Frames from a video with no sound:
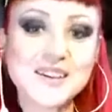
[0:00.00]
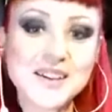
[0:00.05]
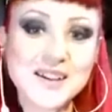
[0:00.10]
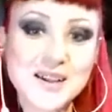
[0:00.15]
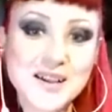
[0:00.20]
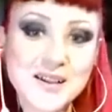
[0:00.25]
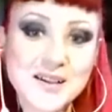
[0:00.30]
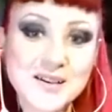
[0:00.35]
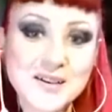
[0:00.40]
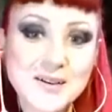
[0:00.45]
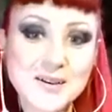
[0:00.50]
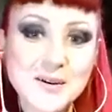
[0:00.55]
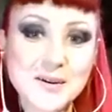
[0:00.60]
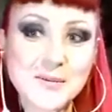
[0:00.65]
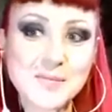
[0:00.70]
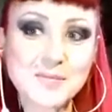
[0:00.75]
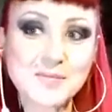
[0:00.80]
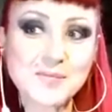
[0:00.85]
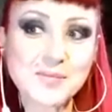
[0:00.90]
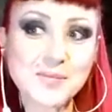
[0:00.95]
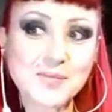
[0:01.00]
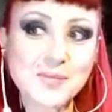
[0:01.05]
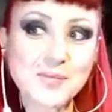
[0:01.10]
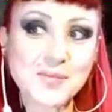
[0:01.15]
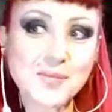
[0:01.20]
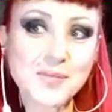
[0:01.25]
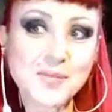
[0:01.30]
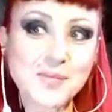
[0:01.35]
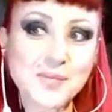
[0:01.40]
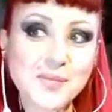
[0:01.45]
Um,
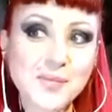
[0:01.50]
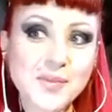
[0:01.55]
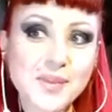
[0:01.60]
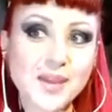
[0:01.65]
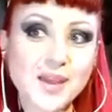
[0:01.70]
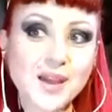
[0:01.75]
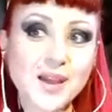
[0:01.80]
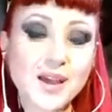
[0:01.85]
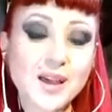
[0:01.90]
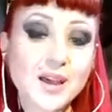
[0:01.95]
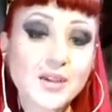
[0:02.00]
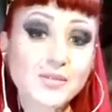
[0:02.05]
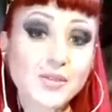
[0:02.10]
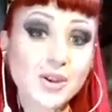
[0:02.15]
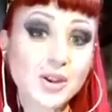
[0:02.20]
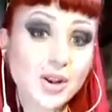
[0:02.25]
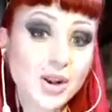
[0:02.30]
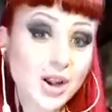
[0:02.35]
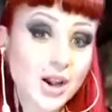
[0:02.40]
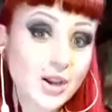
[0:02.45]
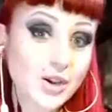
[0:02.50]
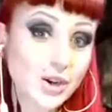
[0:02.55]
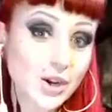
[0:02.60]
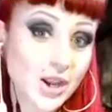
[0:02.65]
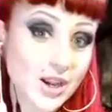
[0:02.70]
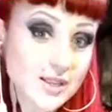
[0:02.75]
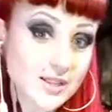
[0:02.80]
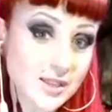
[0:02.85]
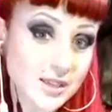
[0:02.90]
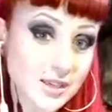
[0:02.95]
I've got a client who
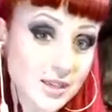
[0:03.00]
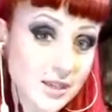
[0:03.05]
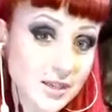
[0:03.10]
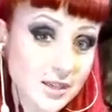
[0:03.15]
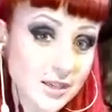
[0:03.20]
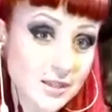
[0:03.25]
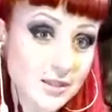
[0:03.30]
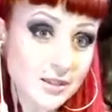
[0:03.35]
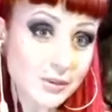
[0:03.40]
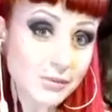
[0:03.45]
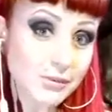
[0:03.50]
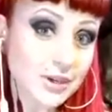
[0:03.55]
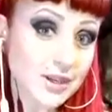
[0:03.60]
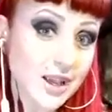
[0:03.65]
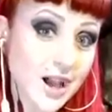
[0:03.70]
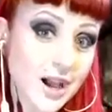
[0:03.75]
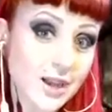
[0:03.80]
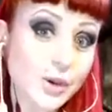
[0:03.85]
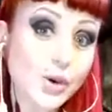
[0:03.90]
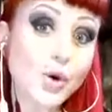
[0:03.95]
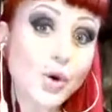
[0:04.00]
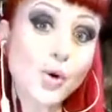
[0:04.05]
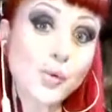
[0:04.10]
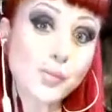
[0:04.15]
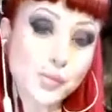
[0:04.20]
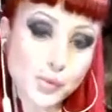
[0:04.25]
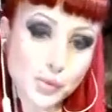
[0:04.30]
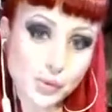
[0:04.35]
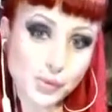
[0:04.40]
likes a really hard corporal